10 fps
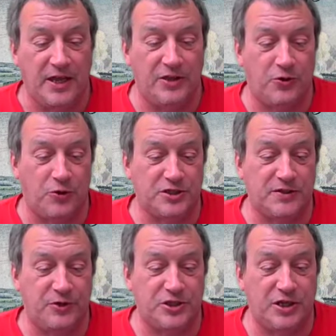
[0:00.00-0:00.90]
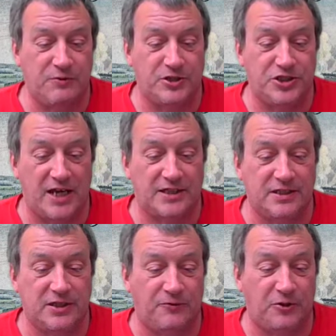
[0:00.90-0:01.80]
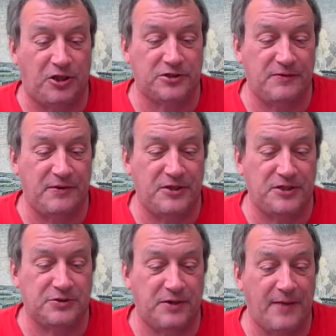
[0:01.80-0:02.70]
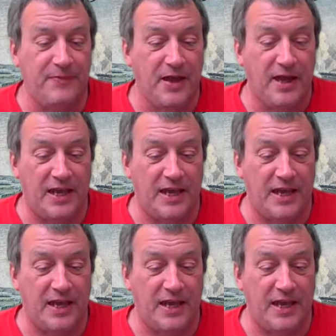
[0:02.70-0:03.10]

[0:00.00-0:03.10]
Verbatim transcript: in the course of which he rejected the philosophy of history